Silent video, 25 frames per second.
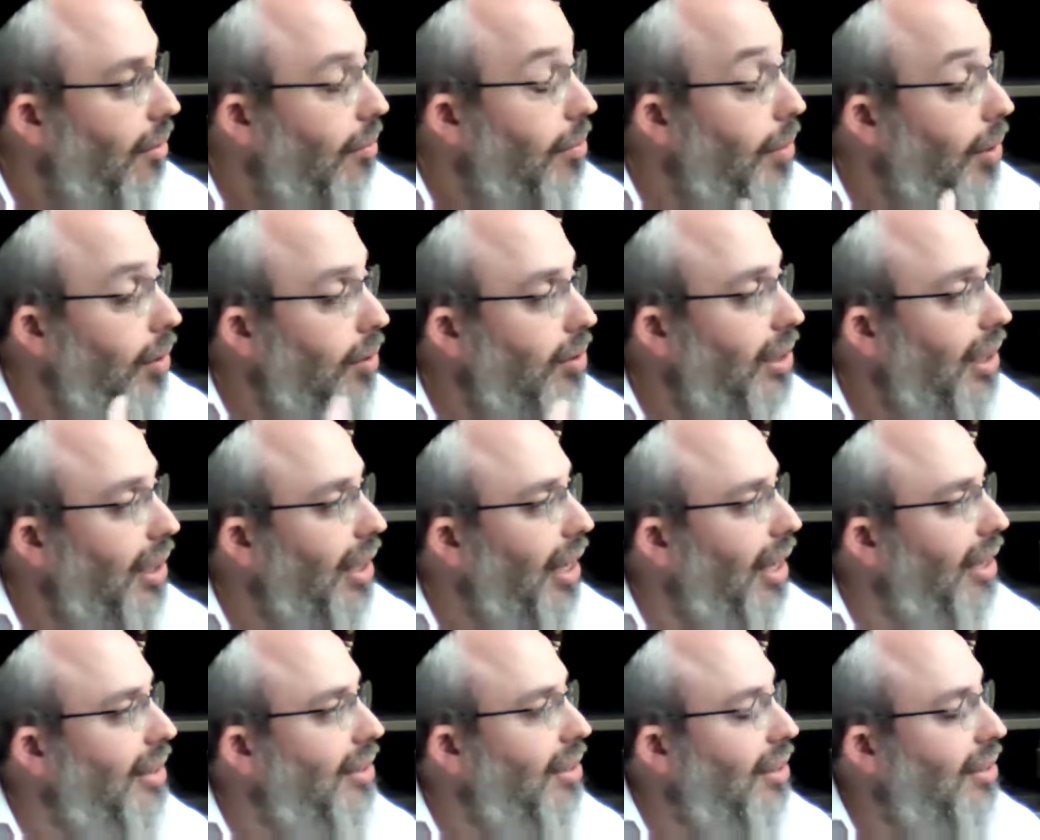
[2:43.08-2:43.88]

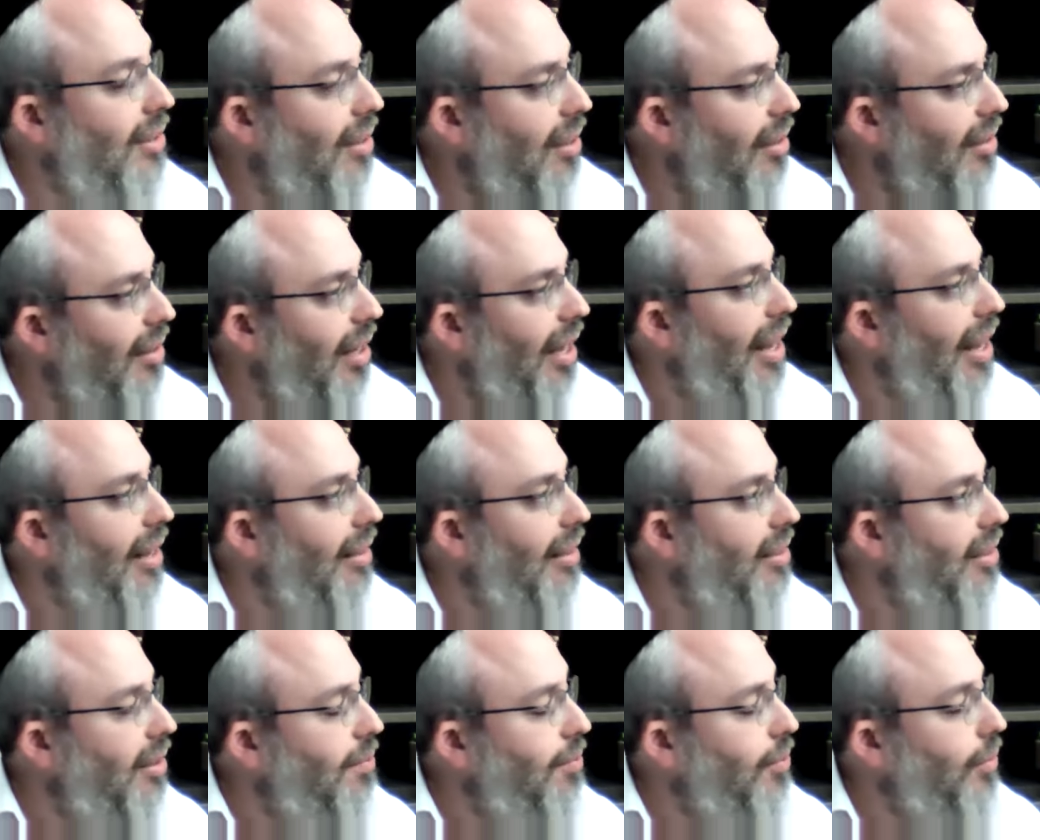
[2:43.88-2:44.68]
Music gets us to
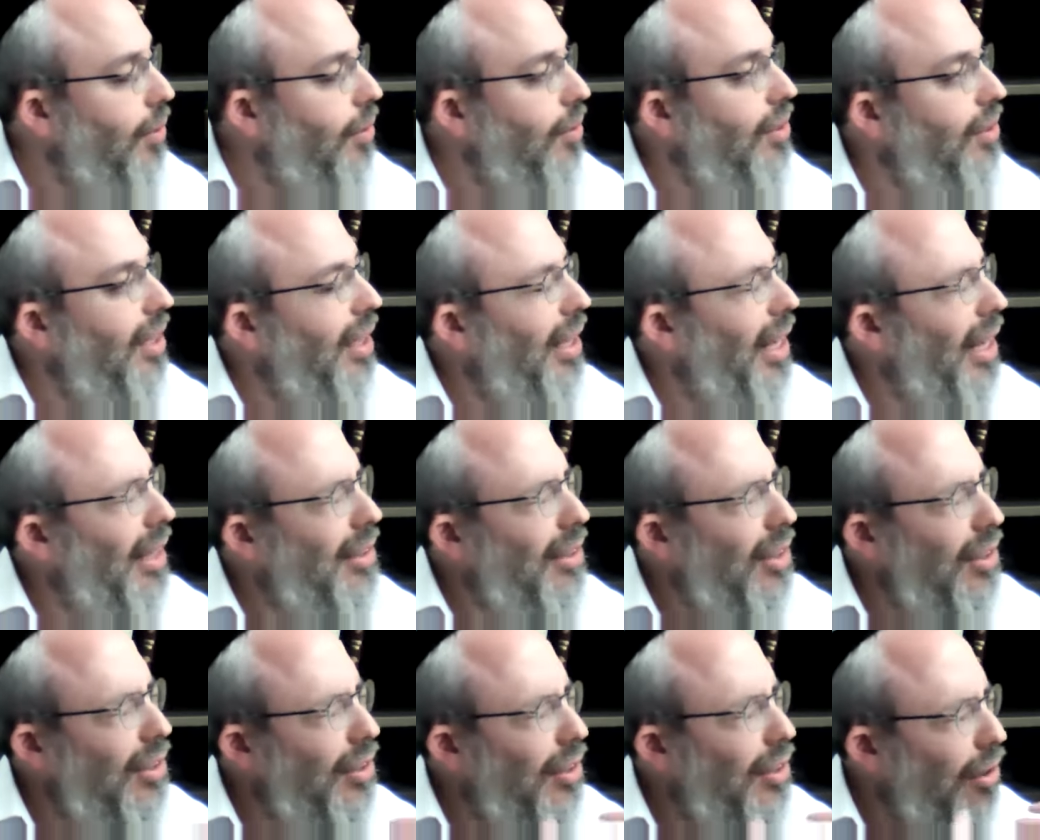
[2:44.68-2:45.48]
dance, music
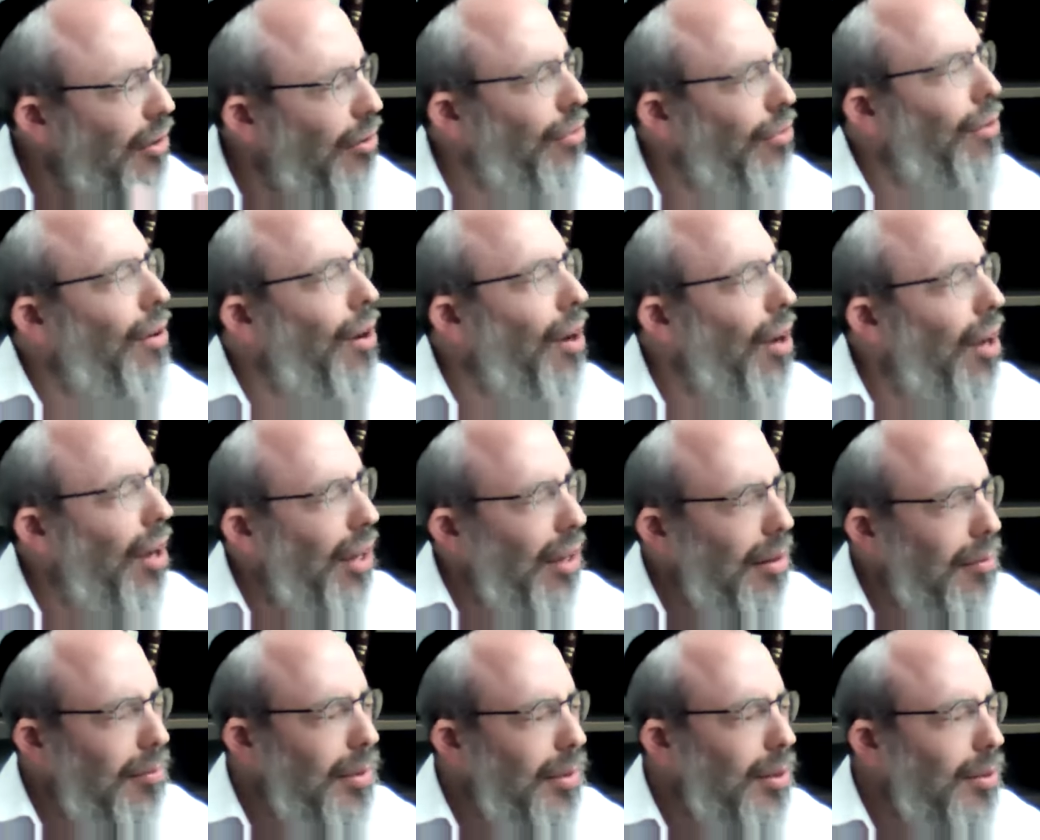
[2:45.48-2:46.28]
gets us to
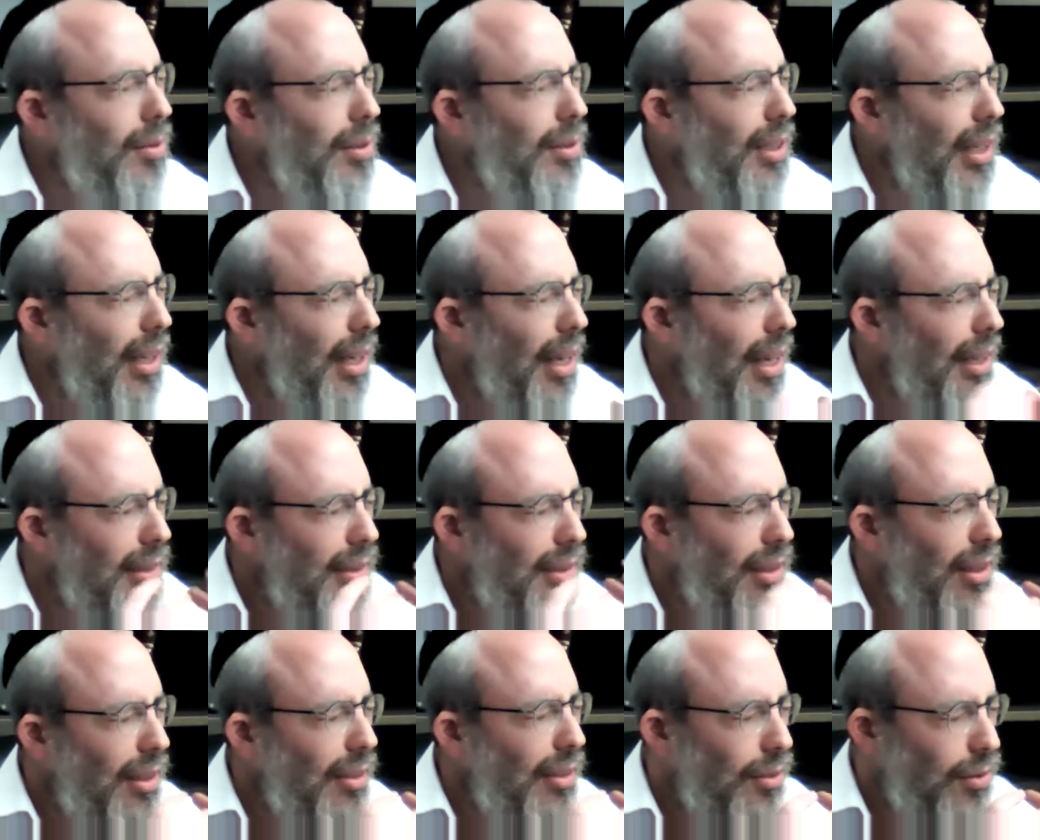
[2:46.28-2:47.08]
cry, music
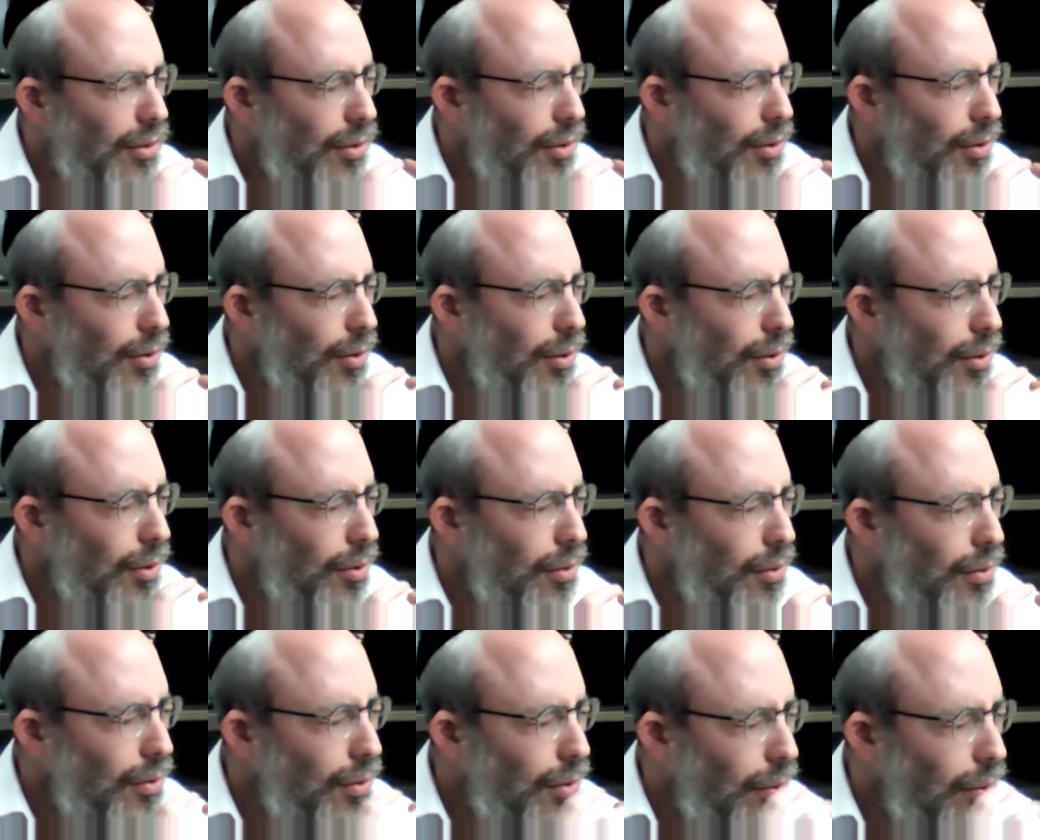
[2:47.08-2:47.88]
gets us
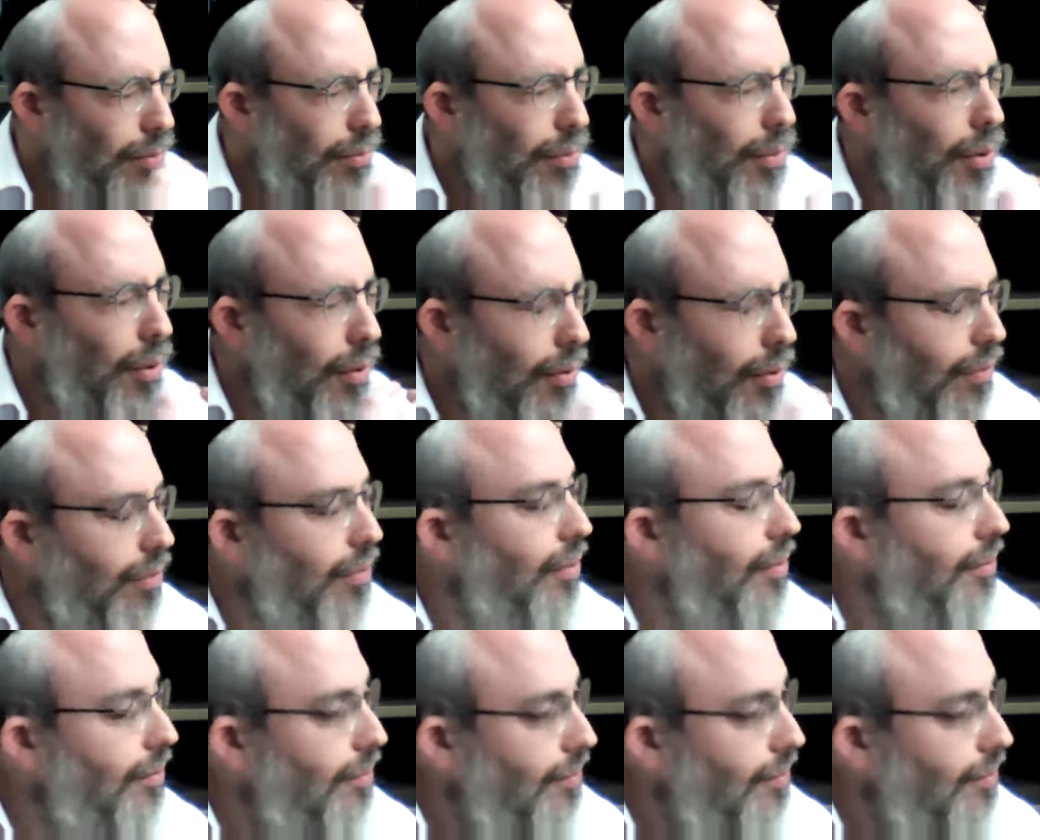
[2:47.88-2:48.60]
to move.